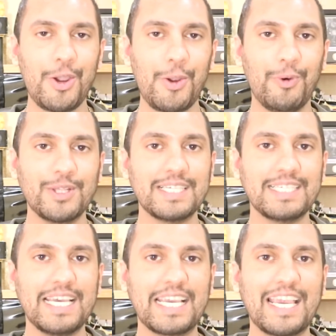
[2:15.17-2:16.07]
who wants
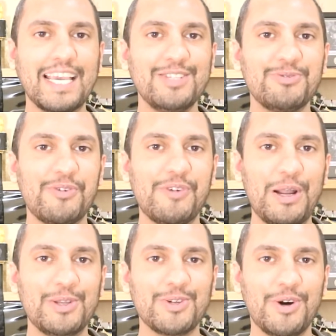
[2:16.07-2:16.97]
to take his
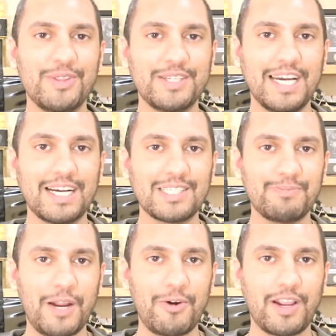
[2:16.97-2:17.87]
revenge on the Jack
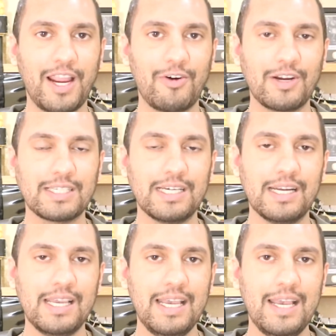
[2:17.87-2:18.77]
Sparrow character,